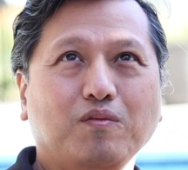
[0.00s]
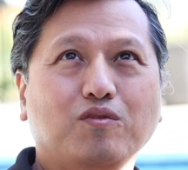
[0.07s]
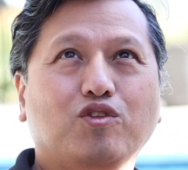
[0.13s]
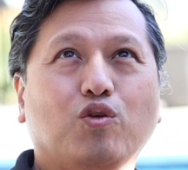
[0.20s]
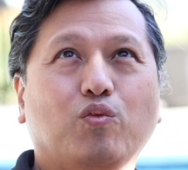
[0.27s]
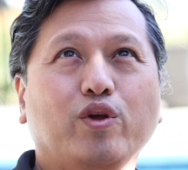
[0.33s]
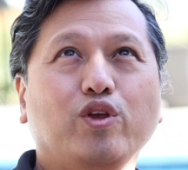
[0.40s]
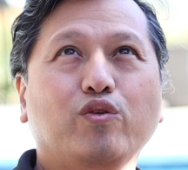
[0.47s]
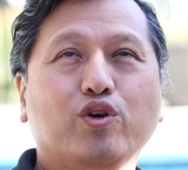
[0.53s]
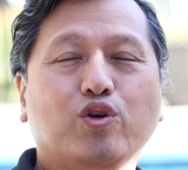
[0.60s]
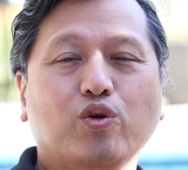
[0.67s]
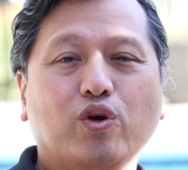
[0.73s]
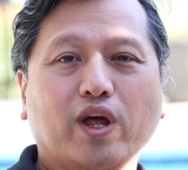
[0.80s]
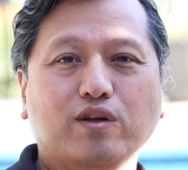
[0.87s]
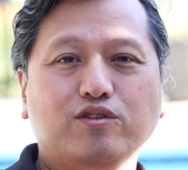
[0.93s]
So when you
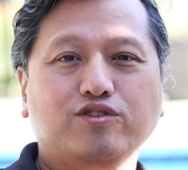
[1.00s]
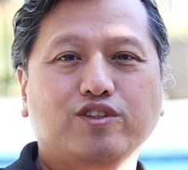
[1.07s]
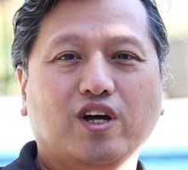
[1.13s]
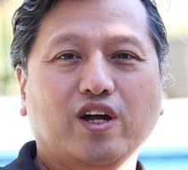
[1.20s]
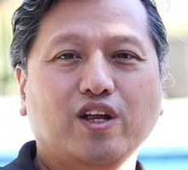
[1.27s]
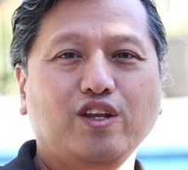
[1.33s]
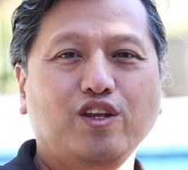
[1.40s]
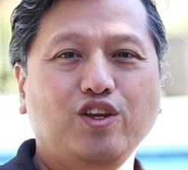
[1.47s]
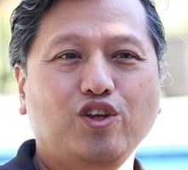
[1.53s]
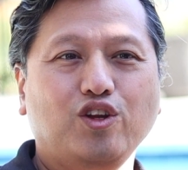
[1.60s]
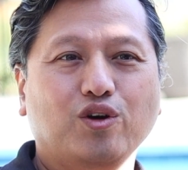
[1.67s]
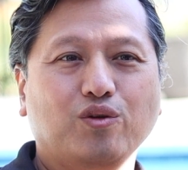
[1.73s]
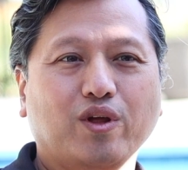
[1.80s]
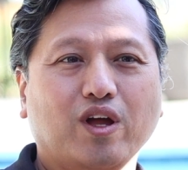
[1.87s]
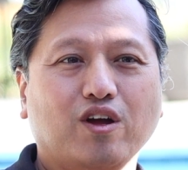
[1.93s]
record outside, you
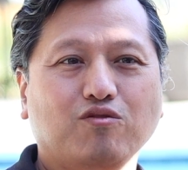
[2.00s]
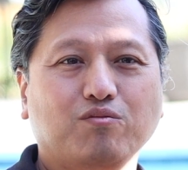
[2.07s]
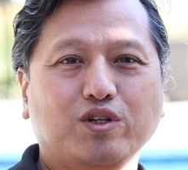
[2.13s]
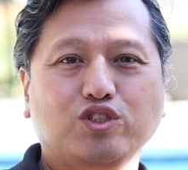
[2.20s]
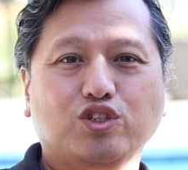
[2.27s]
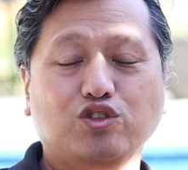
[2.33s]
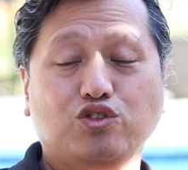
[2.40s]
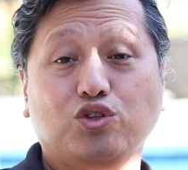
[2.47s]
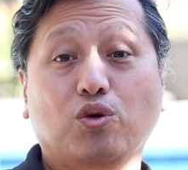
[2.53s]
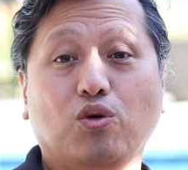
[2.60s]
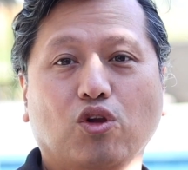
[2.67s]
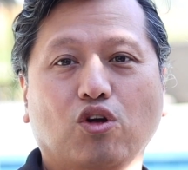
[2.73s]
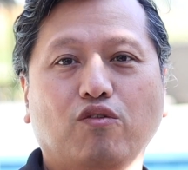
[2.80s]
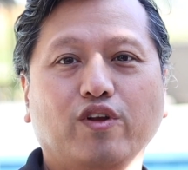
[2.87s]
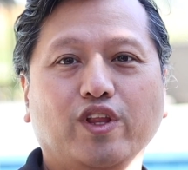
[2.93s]
don't have much
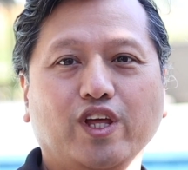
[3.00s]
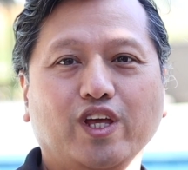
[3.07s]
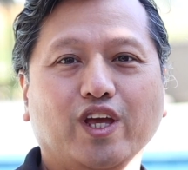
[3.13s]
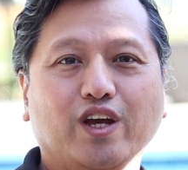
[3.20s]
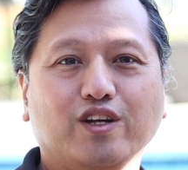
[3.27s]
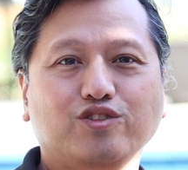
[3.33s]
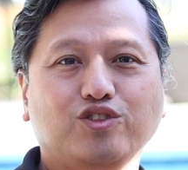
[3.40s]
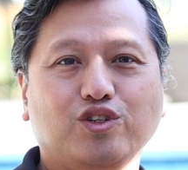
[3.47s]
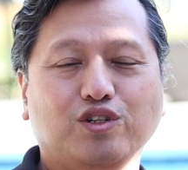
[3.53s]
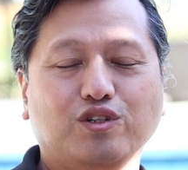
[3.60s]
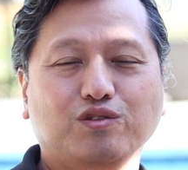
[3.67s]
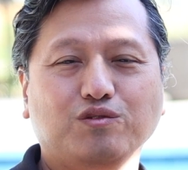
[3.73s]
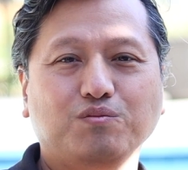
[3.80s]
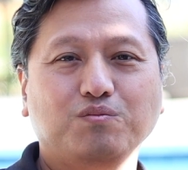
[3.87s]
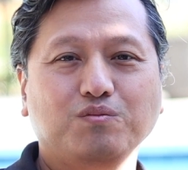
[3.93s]
control over the external